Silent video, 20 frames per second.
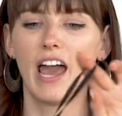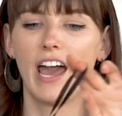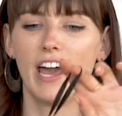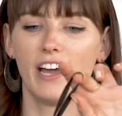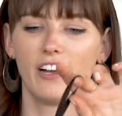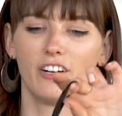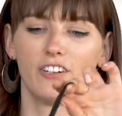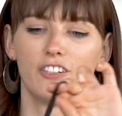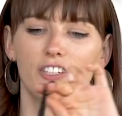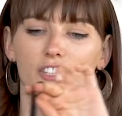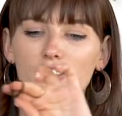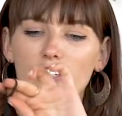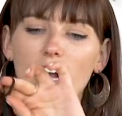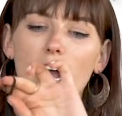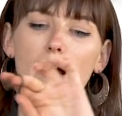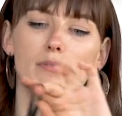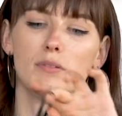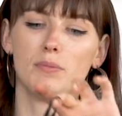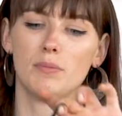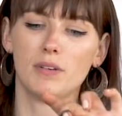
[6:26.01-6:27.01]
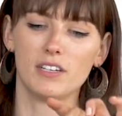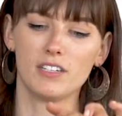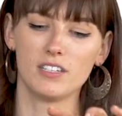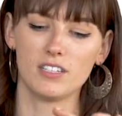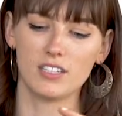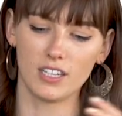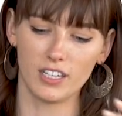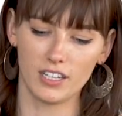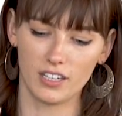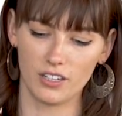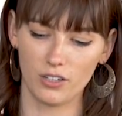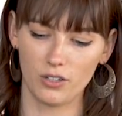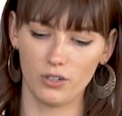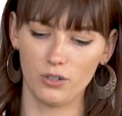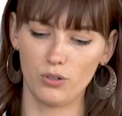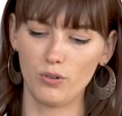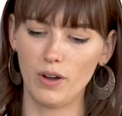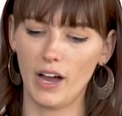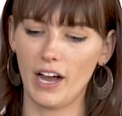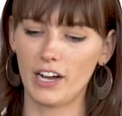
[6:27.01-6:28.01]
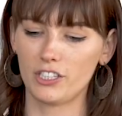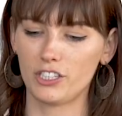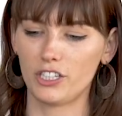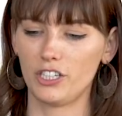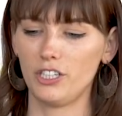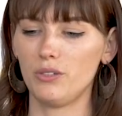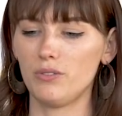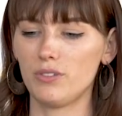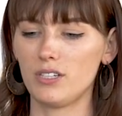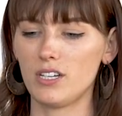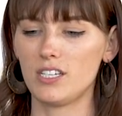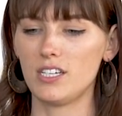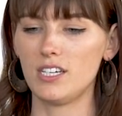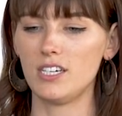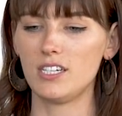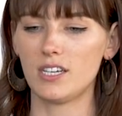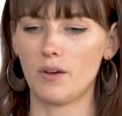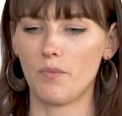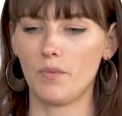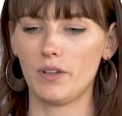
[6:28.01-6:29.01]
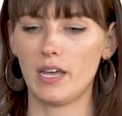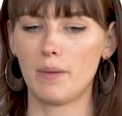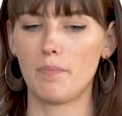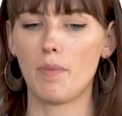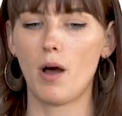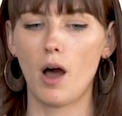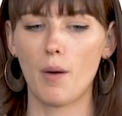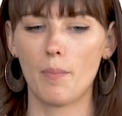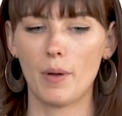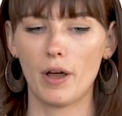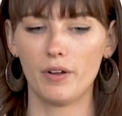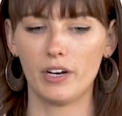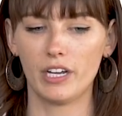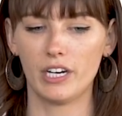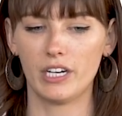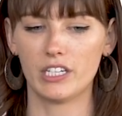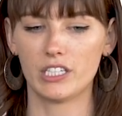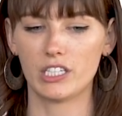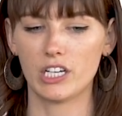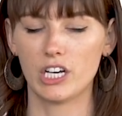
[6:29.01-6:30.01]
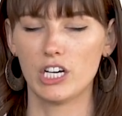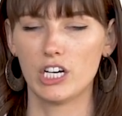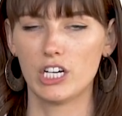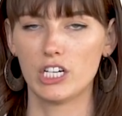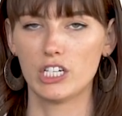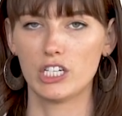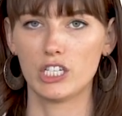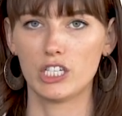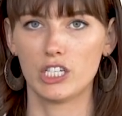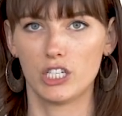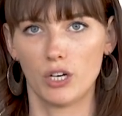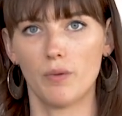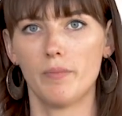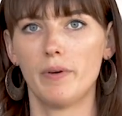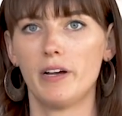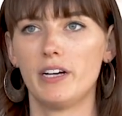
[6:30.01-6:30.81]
hanger straps because like who actually uses these and when they pop out it is so